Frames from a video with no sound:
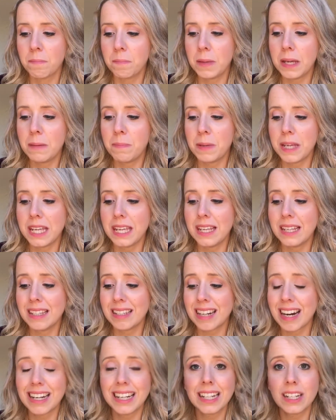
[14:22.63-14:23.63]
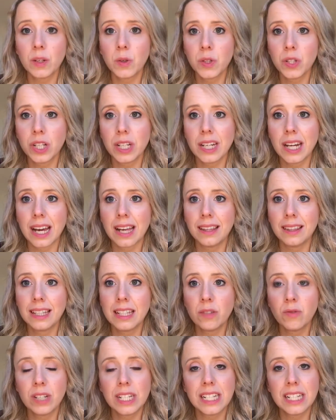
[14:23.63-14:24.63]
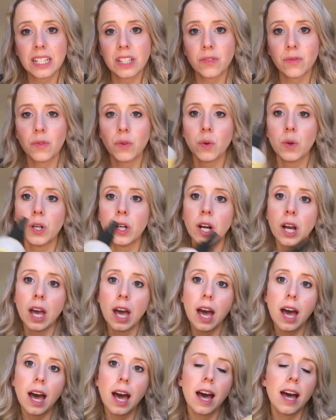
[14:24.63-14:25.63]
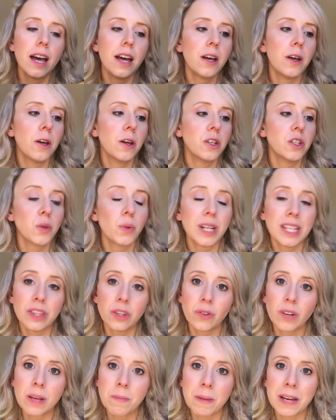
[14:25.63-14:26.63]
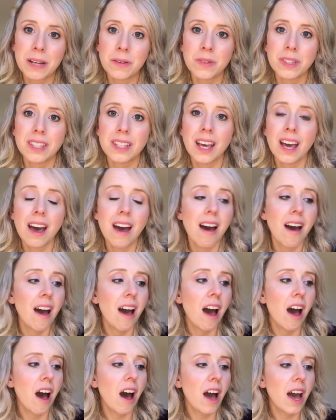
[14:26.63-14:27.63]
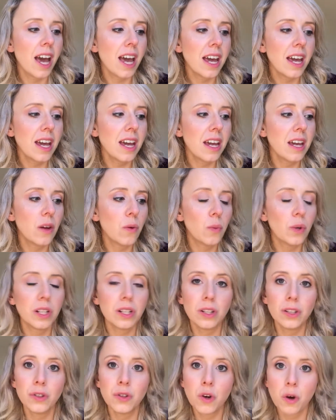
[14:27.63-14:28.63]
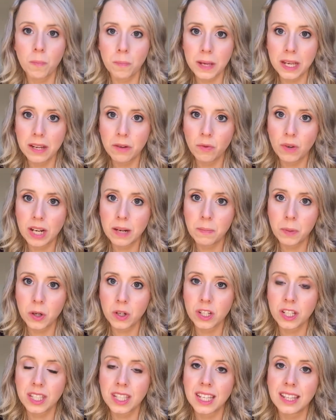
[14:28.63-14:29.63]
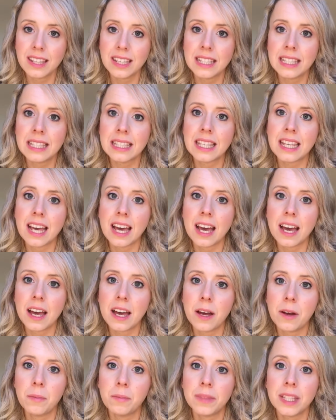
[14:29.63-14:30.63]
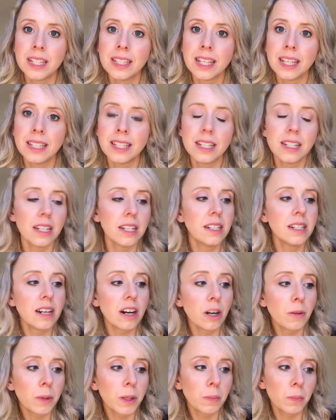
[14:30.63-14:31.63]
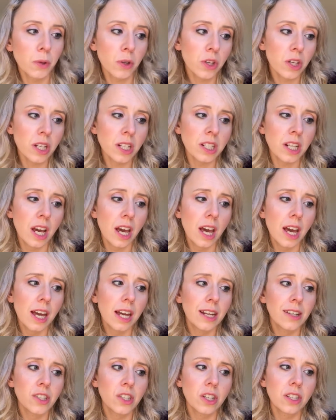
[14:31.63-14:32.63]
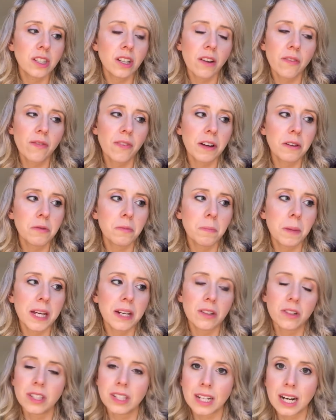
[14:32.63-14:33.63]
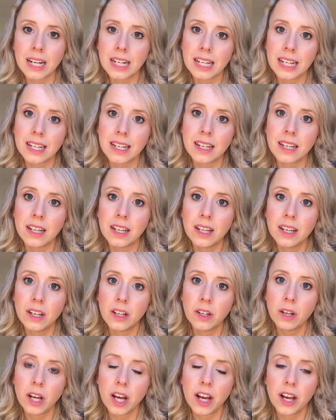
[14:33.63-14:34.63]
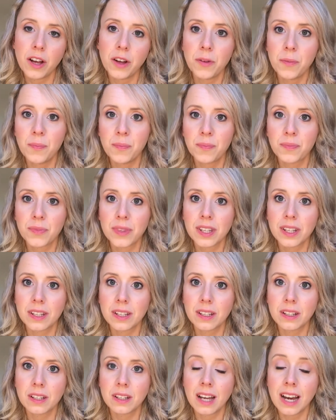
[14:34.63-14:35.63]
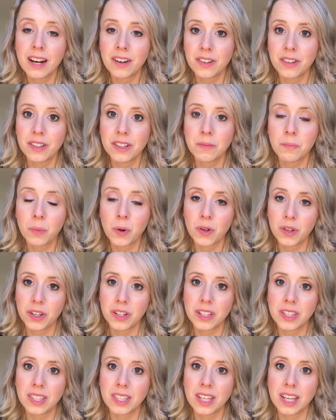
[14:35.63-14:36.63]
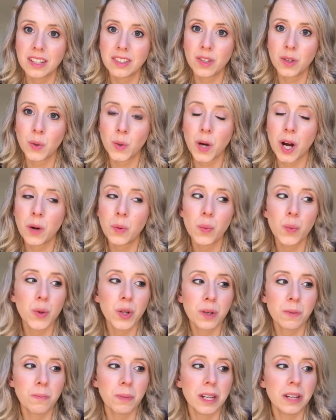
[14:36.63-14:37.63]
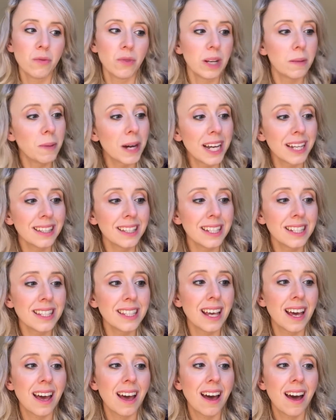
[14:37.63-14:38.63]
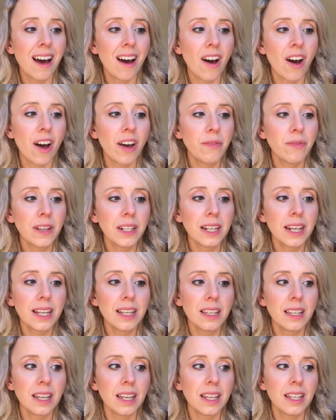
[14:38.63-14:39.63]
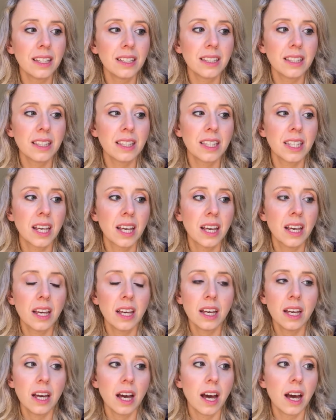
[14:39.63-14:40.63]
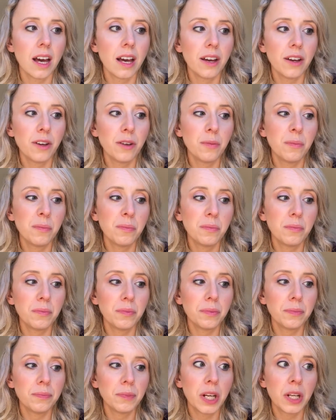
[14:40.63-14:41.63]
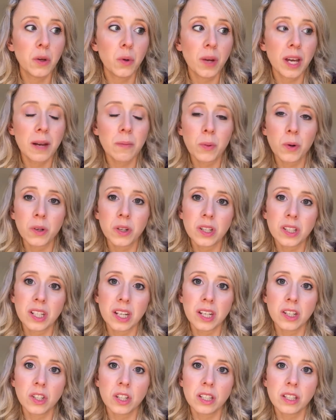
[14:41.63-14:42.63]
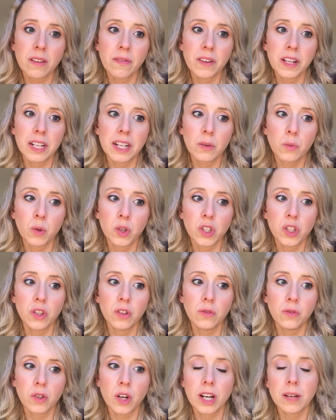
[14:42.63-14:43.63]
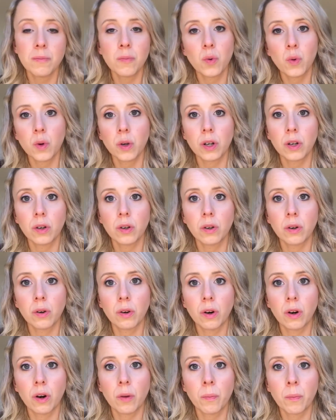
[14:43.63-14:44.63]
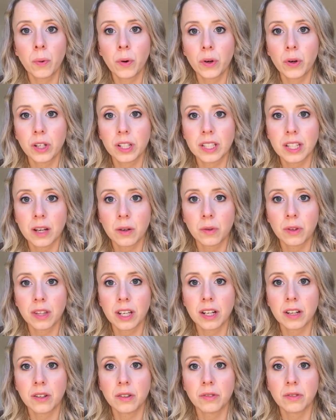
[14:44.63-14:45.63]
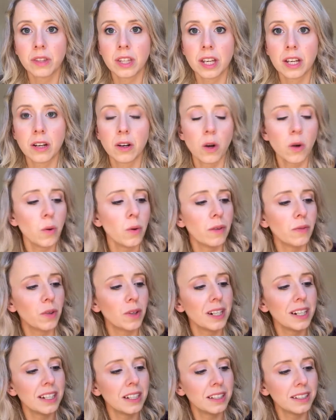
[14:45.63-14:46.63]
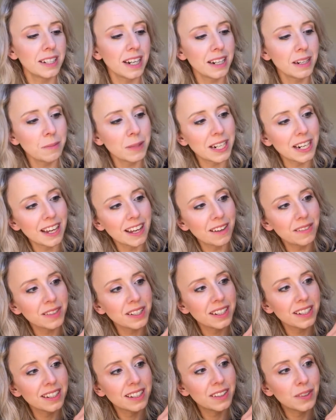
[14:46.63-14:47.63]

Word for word: BB styling lotion, and this retails for £23. I will not be repurchasing this. This isn't a terrible product, it's just I found better styling hair products, so I wouldn't be rebuying this. I feel like it's an okay product, it's just I feel like once you've tried more products out there that, oh, I've got a little tiny bit left.